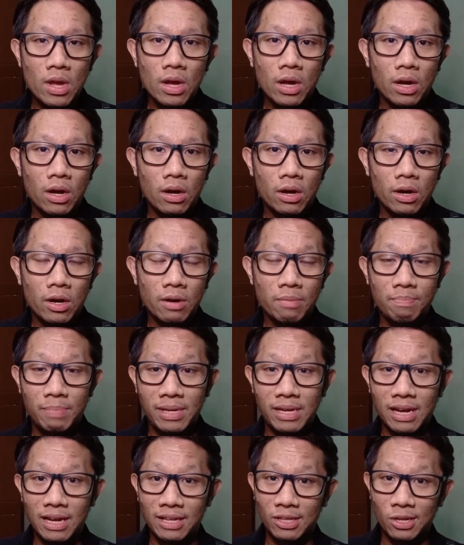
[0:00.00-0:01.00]
are
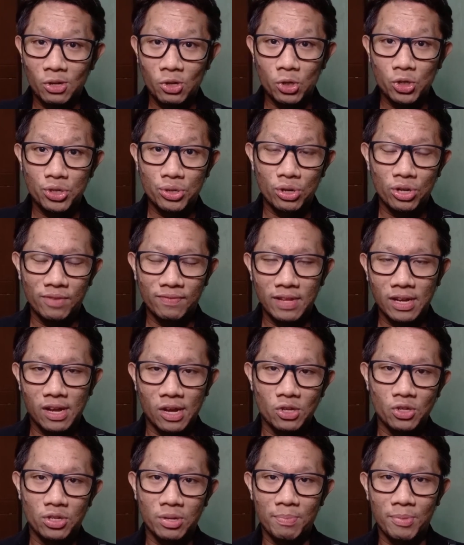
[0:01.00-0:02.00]
beyond the control of the
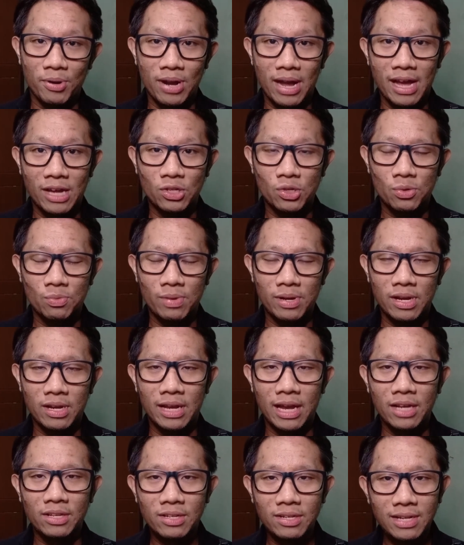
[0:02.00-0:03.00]
customer as well.
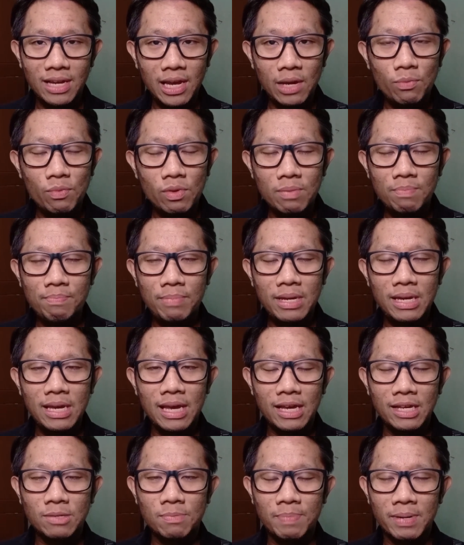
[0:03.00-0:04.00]
And today we'll be
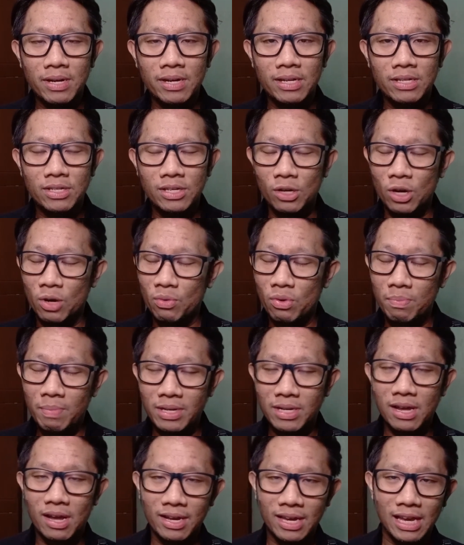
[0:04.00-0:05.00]
experiencing, or we'll be
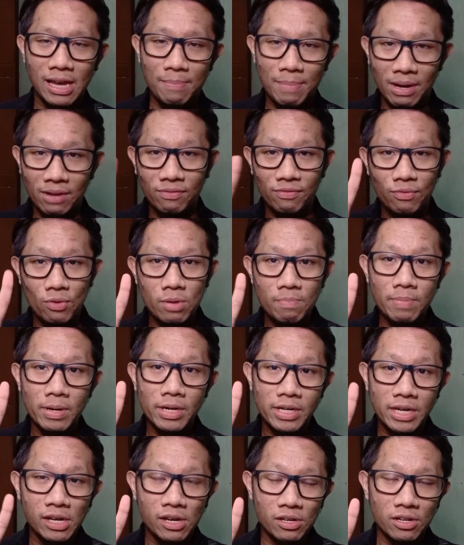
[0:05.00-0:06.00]
talking about, four
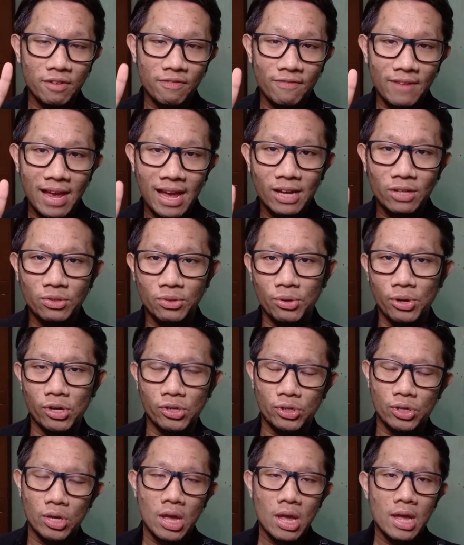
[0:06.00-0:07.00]
particular
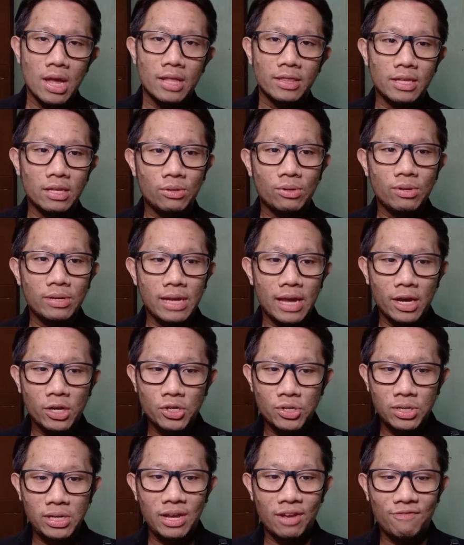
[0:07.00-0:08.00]
factors that could
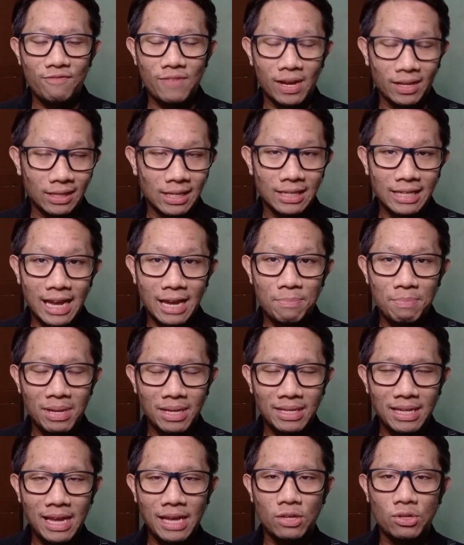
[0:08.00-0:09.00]
actually affect the time
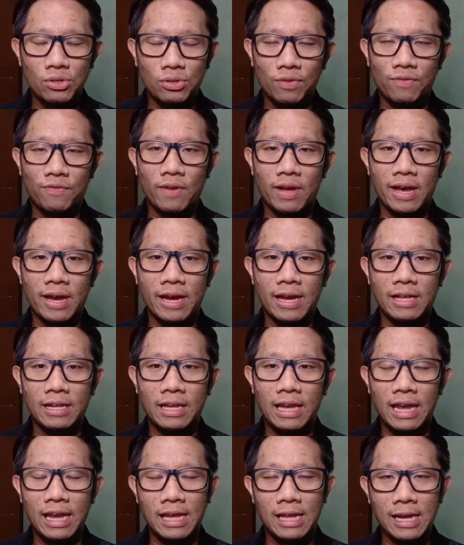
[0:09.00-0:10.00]
it takes to
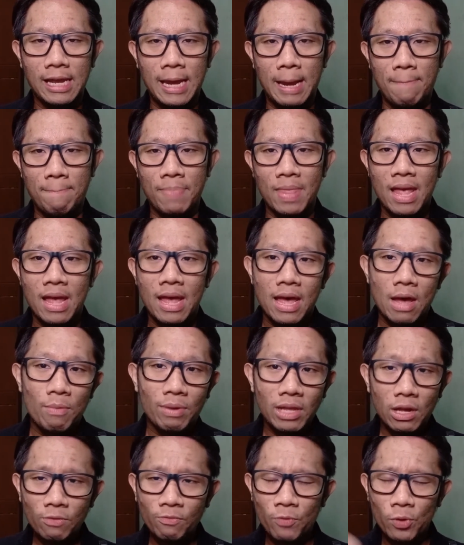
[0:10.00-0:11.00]
file a claim. And
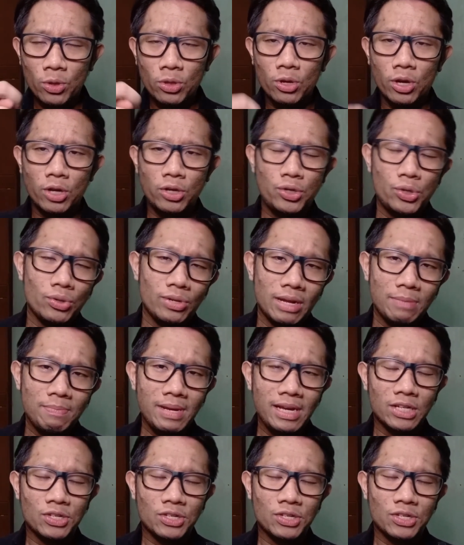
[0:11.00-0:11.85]
without further ado, let me get